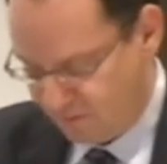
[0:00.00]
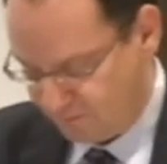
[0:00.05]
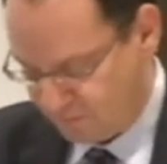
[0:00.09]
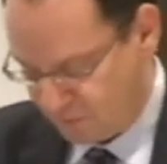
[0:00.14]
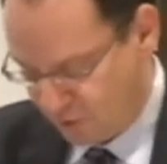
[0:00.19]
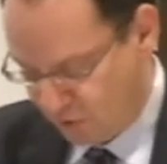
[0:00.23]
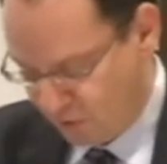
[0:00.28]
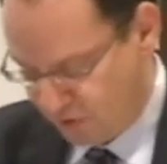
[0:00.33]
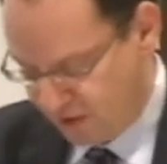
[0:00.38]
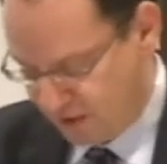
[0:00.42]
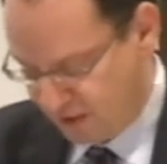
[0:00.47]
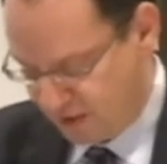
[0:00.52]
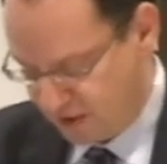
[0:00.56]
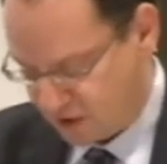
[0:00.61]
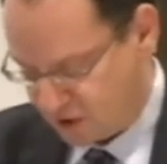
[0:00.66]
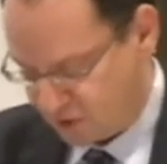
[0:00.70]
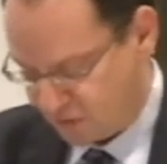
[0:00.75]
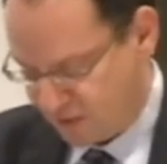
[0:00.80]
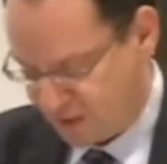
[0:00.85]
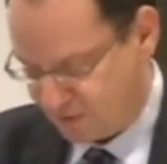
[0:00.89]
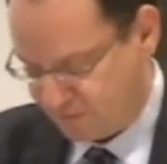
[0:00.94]
hooding,
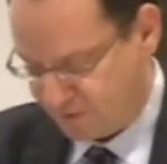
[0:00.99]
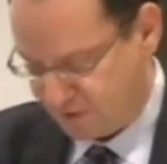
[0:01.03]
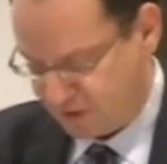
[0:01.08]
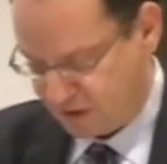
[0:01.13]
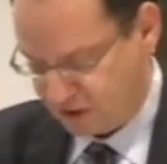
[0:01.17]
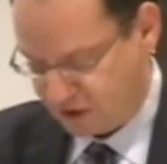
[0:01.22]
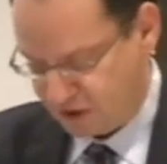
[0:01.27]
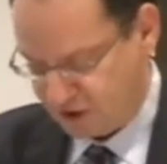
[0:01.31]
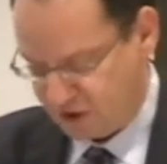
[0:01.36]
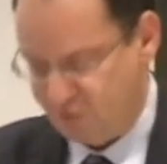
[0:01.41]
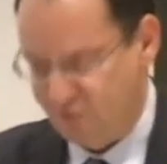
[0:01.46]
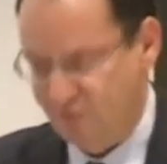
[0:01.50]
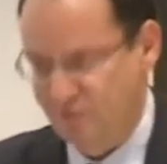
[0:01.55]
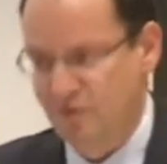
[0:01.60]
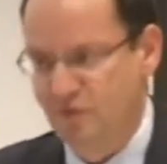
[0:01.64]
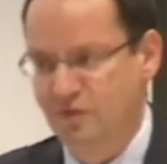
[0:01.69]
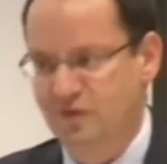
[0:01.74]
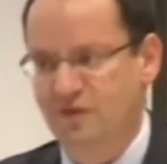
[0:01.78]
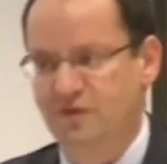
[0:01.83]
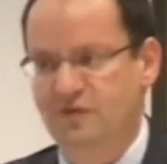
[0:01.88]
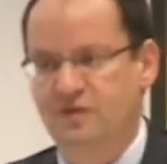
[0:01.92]
stress positions,
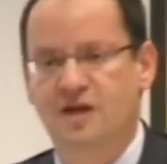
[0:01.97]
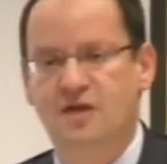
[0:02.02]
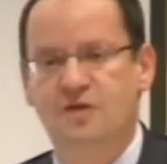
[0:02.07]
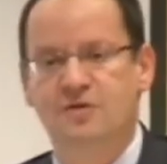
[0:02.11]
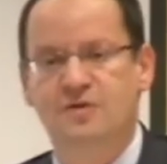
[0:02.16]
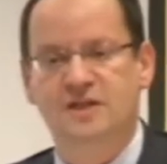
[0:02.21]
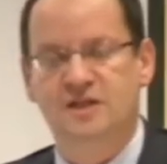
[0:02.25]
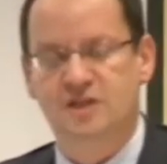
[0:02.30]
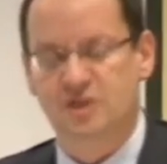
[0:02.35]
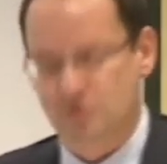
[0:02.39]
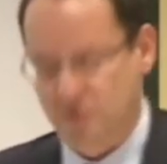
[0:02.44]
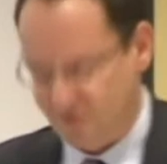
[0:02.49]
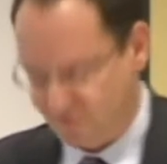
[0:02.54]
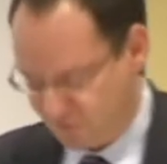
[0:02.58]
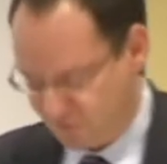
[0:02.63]
removal of clothing, use of